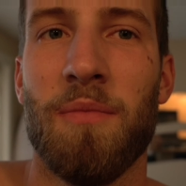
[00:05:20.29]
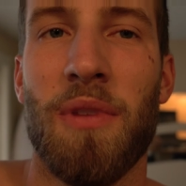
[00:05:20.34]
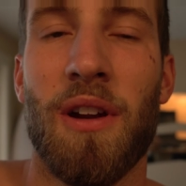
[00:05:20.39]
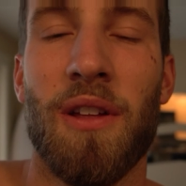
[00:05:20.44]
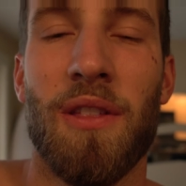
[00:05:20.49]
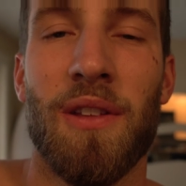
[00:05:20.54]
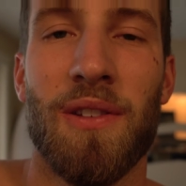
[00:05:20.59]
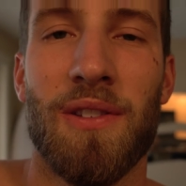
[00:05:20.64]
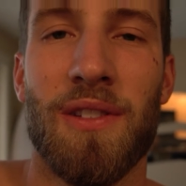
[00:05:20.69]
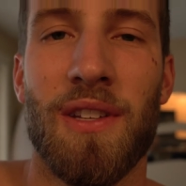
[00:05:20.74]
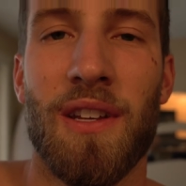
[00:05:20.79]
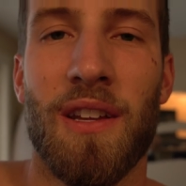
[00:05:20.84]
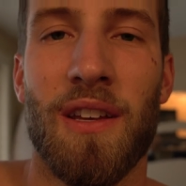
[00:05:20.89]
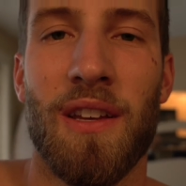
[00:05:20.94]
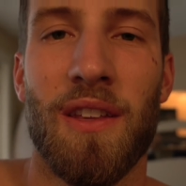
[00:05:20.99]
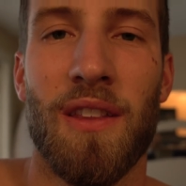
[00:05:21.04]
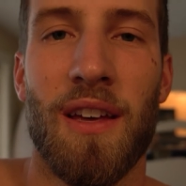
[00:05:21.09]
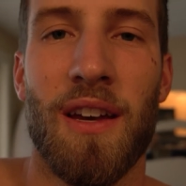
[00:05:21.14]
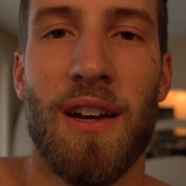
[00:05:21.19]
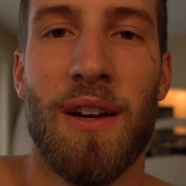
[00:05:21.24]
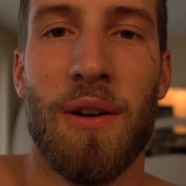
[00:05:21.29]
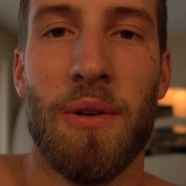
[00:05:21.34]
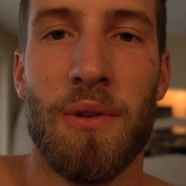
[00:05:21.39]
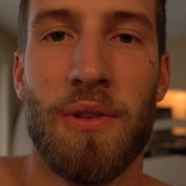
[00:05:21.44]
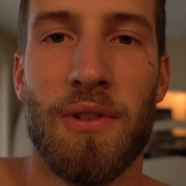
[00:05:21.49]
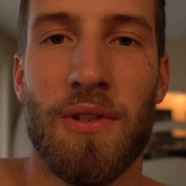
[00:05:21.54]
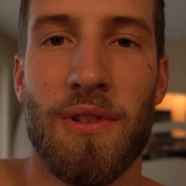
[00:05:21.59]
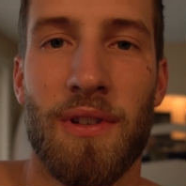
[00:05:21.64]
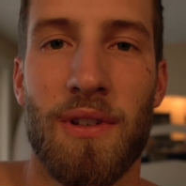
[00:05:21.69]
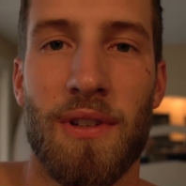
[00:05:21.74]
better than sitting in the
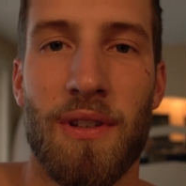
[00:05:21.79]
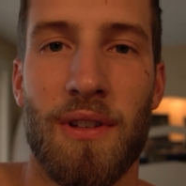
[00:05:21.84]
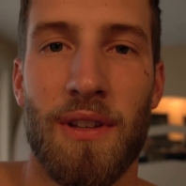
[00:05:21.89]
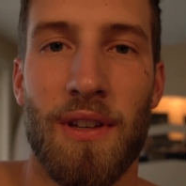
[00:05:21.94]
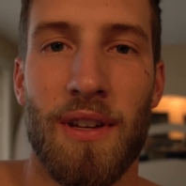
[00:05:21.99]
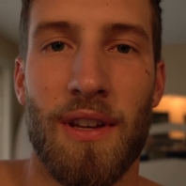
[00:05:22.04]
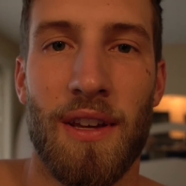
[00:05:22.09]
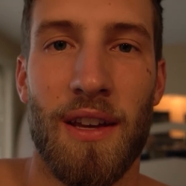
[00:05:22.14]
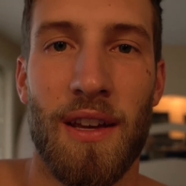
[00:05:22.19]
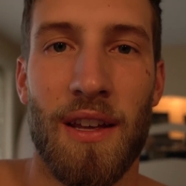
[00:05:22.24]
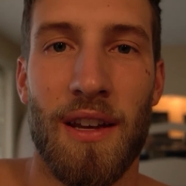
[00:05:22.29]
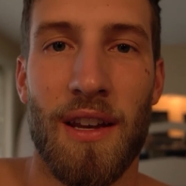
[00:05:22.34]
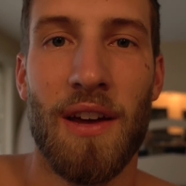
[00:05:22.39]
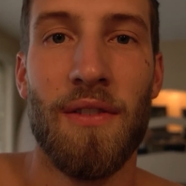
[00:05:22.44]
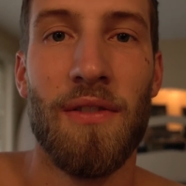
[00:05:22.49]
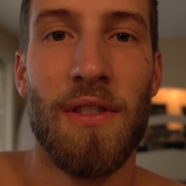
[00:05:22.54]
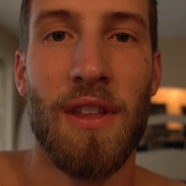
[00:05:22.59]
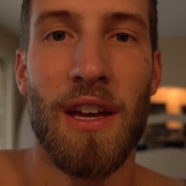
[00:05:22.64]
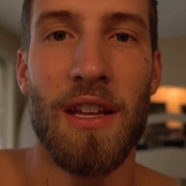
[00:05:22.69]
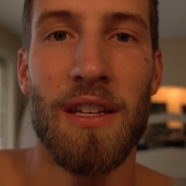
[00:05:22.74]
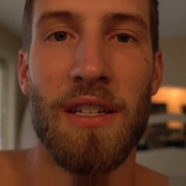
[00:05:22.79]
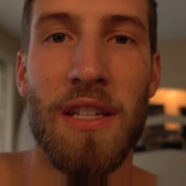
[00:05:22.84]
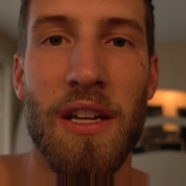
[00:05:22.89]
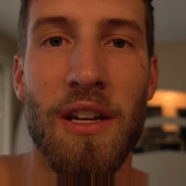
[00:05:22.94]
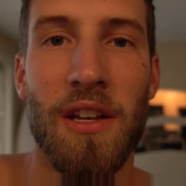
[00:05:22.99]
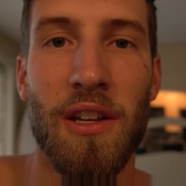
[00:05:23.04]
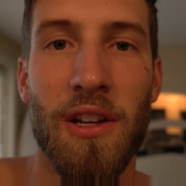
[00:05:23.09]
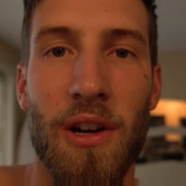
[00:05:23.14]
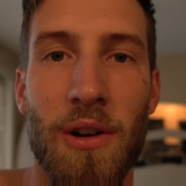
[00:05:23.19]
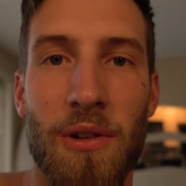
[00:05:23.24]
house and having the
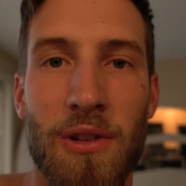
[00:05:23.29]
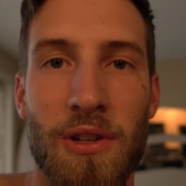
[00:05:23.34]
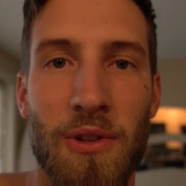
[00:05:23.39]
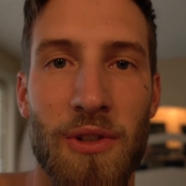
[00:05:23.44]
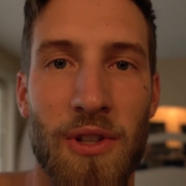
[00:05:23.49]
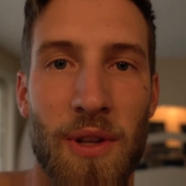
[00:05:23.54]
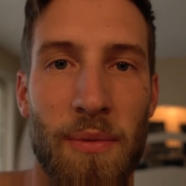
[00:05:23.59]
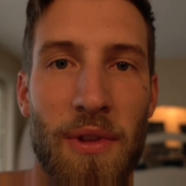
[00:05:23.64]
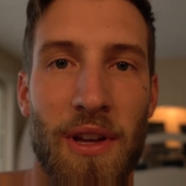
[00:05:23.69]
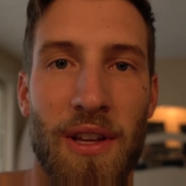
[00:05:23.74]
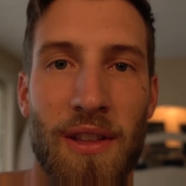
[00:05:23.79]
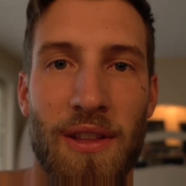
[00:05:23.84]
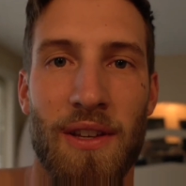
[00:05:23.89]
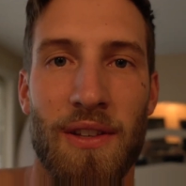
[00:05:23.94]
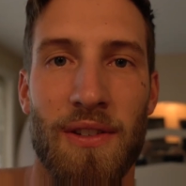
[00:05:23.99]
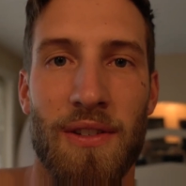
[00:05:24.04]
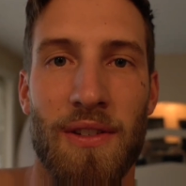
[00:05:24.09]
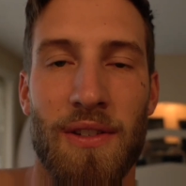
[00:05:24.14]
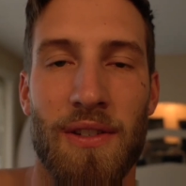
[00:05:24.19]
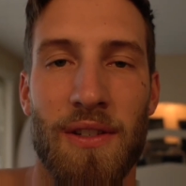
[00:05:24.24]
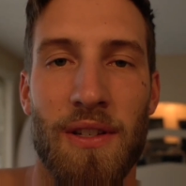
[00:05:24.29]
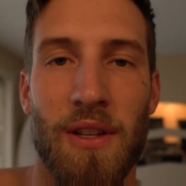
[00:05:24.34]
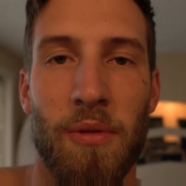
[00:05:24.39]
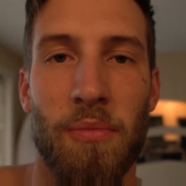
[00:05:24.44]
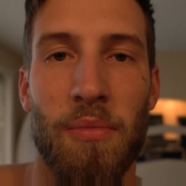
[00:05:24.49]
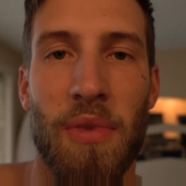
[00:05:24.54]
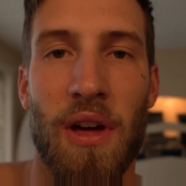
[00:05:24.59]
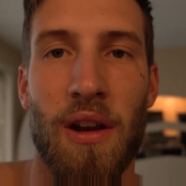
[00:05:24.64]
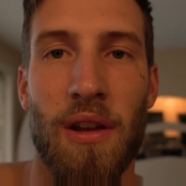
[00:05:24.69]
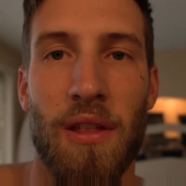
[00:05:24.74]
idea to go do something like this is
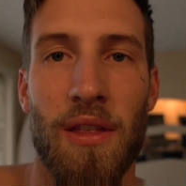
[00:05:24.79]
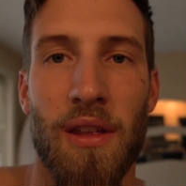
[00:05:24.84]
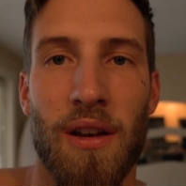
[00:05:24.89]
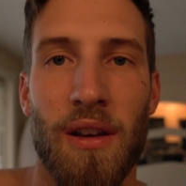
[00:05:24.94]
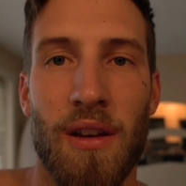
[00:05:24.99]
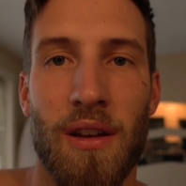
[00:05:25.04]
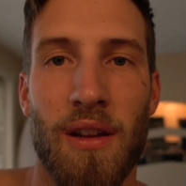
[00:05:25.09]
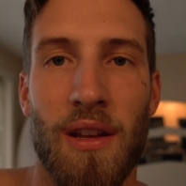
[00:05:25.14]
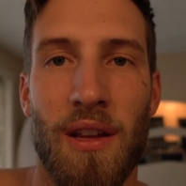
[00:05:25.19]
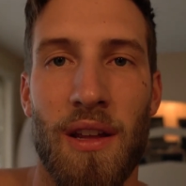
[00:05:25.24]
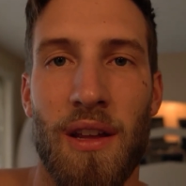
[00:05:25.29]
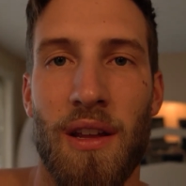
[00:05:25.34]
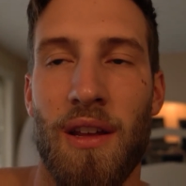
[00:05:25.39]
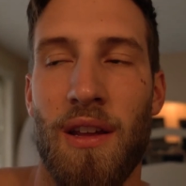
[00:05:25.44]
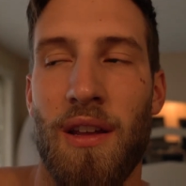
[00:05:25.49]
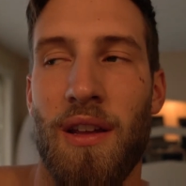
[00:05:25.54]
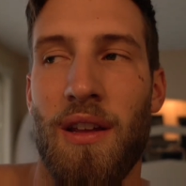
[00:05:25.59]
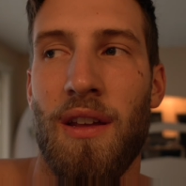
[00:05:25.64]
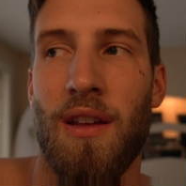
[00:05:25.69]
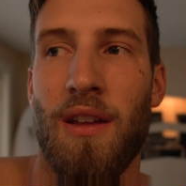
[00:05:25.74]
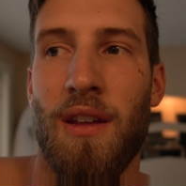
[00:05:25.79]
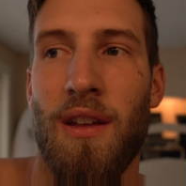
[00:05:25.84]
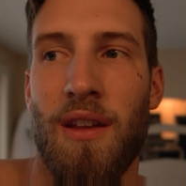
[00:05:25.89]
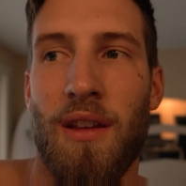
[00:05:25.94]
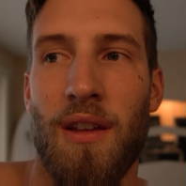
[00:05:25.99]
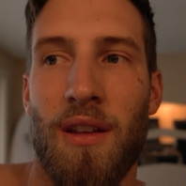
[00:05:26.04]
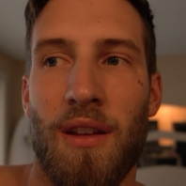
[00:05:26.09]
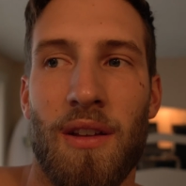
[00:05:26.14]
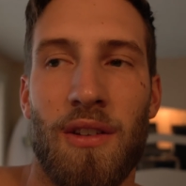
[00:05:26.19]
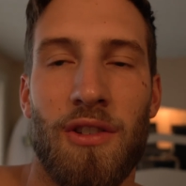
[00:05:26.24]
still better than
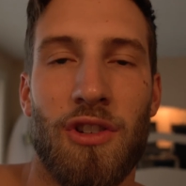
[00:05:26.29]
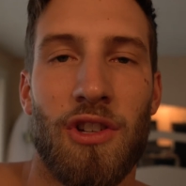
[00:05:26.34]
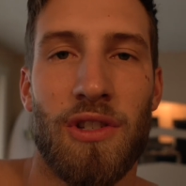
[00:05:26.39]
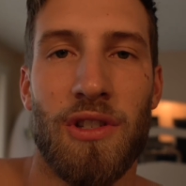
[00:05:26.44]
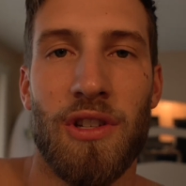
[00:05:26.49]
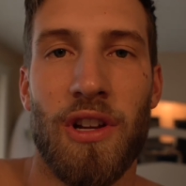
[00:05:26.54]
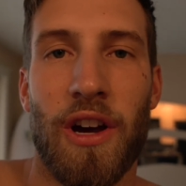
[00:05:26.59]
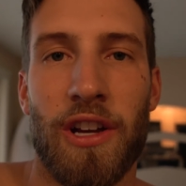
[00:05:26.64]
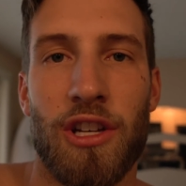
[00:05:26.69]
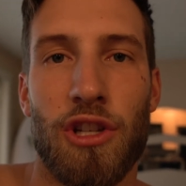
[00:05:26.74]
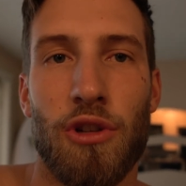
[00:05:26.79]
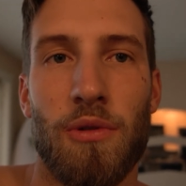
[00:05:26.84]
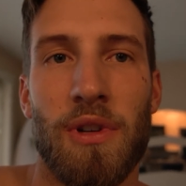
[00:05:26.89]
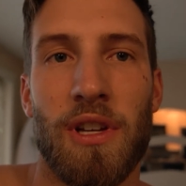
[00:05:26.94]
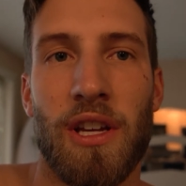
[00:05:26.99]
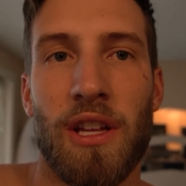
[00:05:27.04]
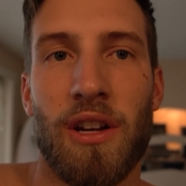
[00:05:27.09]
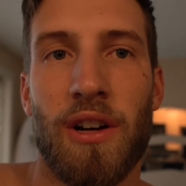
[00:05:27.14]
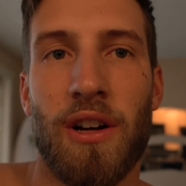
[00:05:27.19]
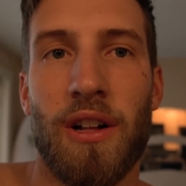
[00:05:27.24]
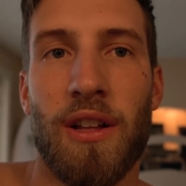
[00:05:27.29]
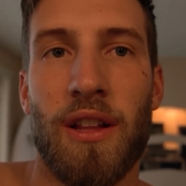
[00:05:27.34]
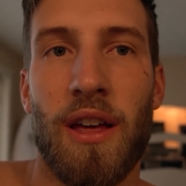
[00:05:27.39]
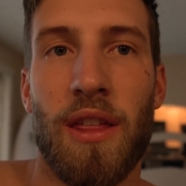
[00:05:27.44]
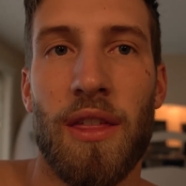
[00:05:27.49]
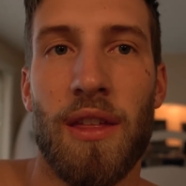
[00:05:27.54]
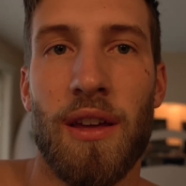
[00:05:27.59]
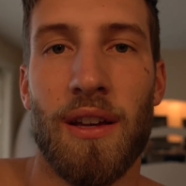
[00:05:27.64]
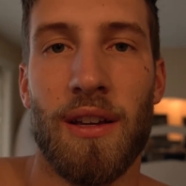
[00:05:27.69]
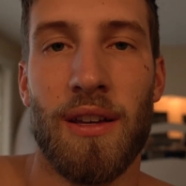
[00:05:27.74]
just not doing it all,
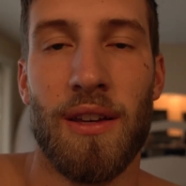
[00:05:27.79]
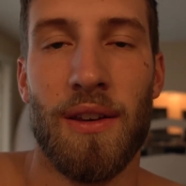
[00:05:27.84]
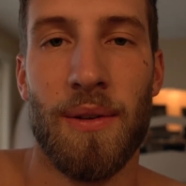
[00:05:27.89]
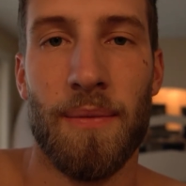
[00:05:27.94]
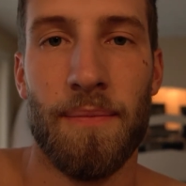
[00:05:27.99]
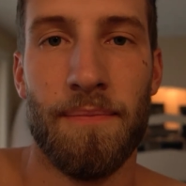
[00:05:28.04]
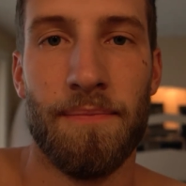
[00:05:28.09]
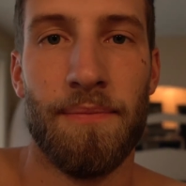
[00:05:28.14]
I think.